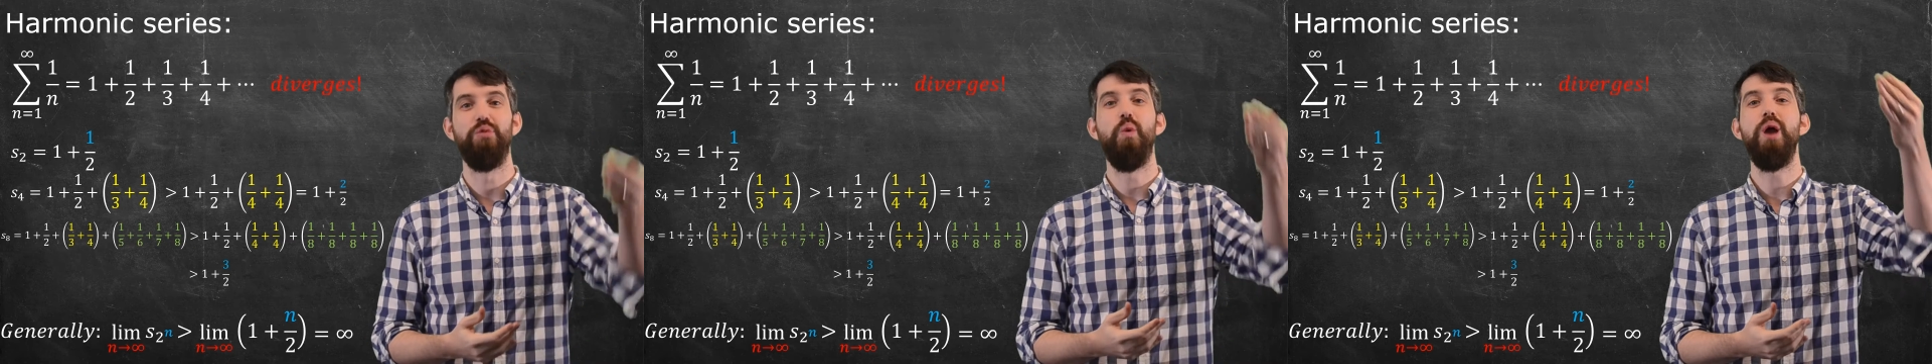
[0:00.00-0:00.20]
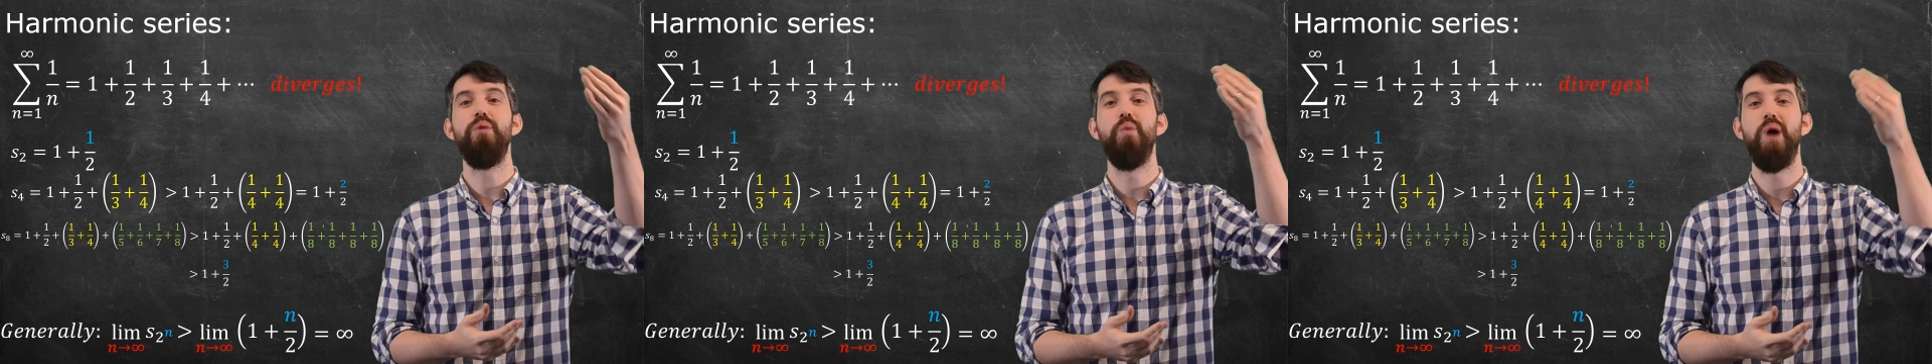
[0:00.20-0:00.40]
1
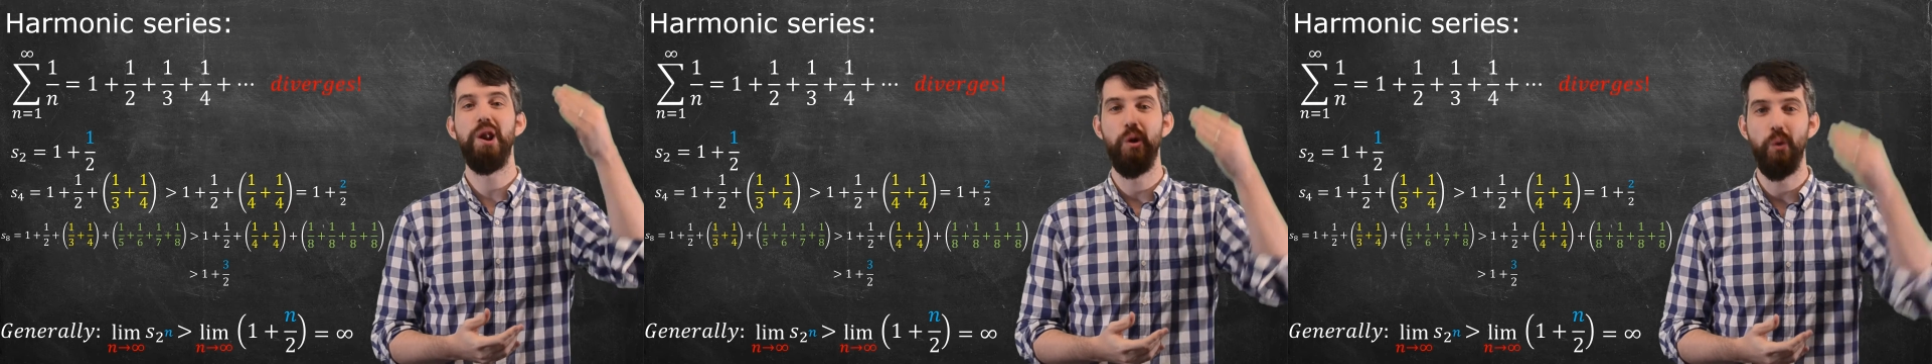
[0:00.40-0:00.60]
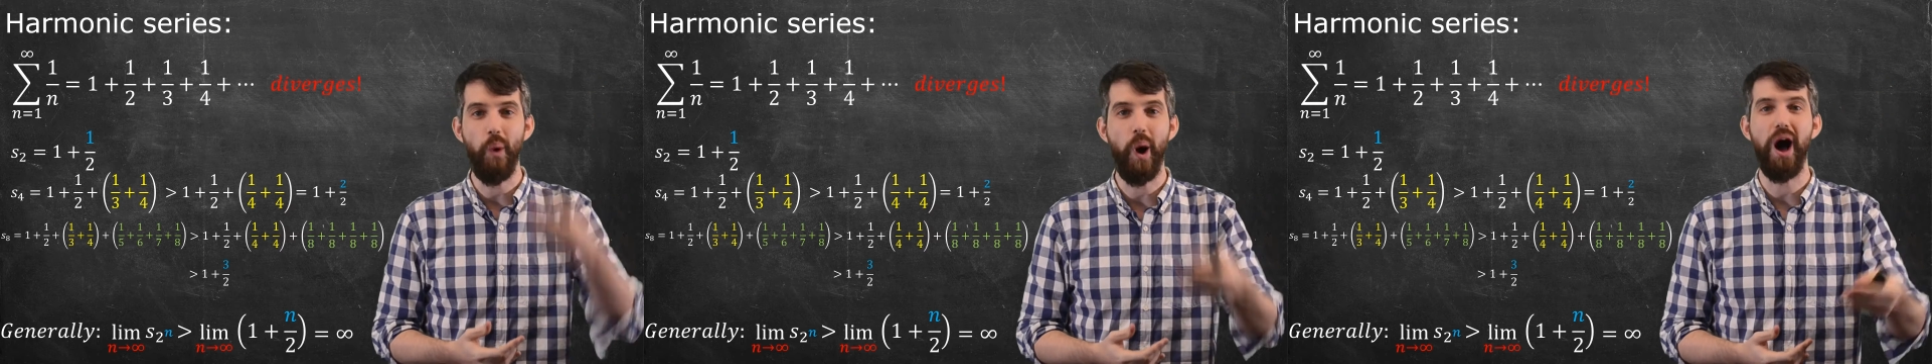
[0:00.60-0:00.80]
101,
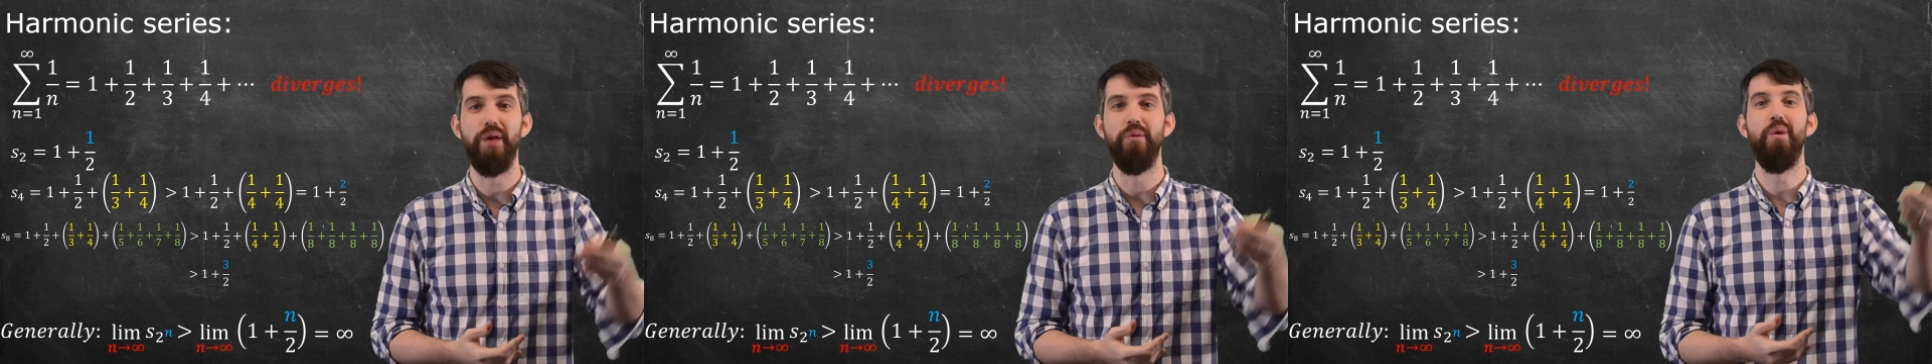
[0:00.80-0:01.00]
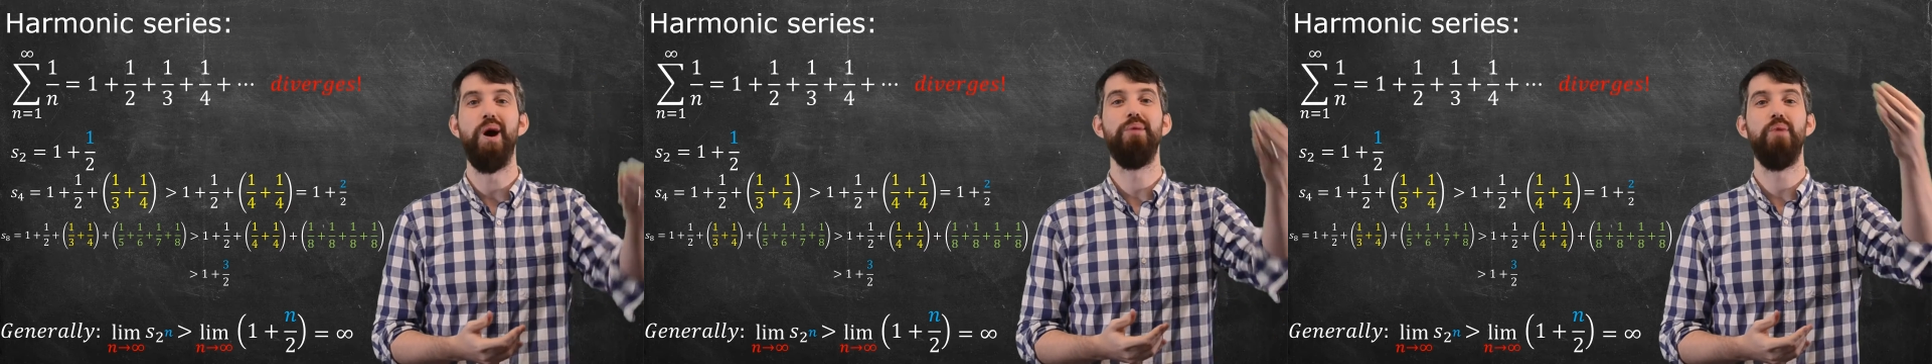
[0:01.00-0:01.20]

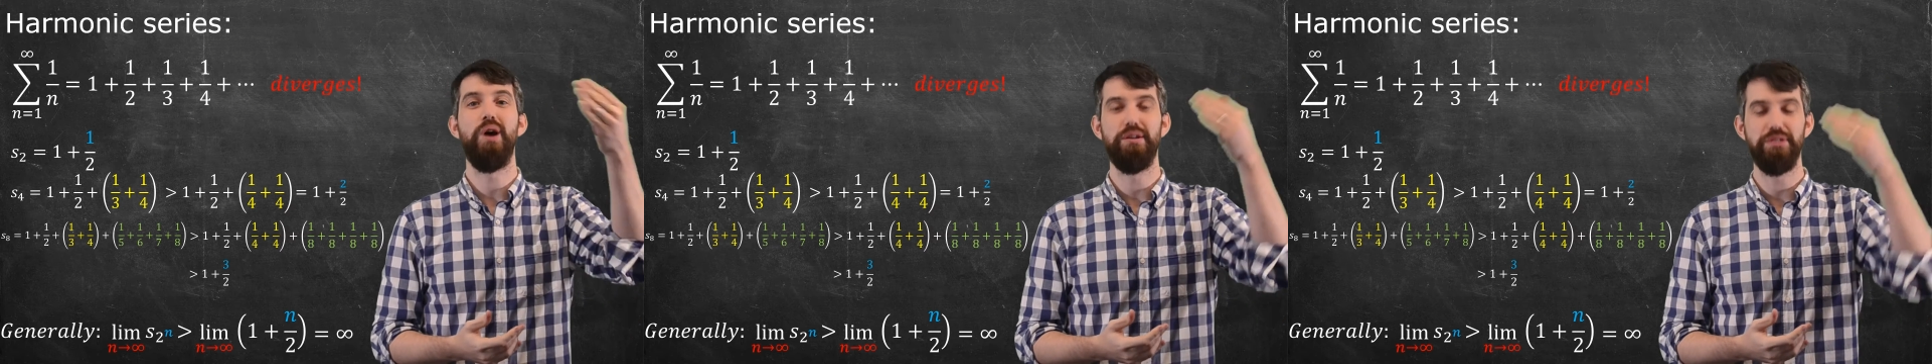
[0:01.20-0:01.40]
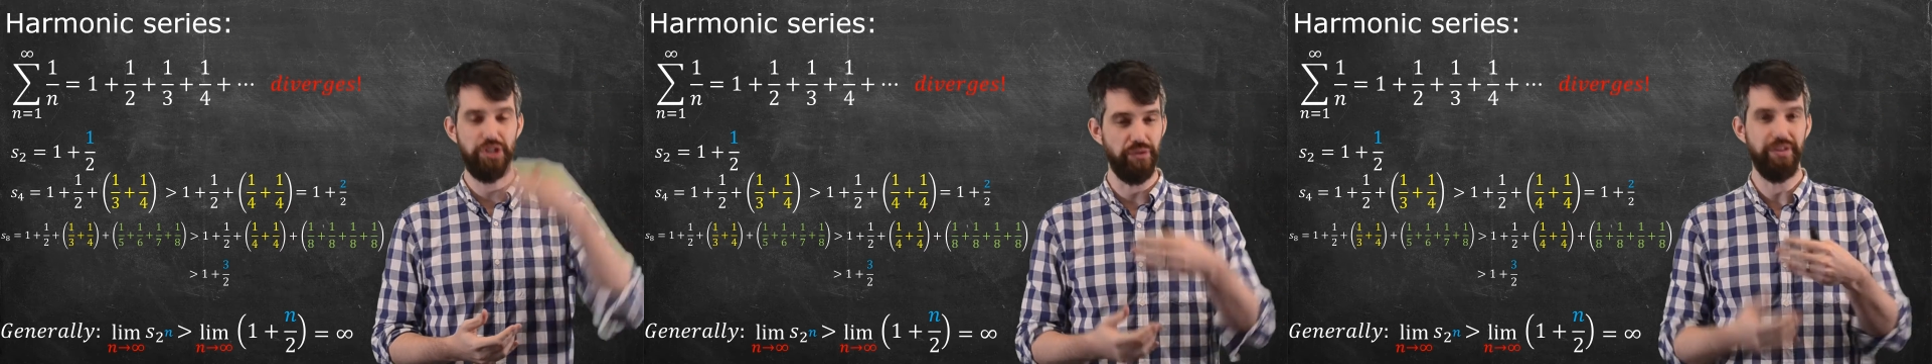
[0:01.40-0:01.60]
1 102.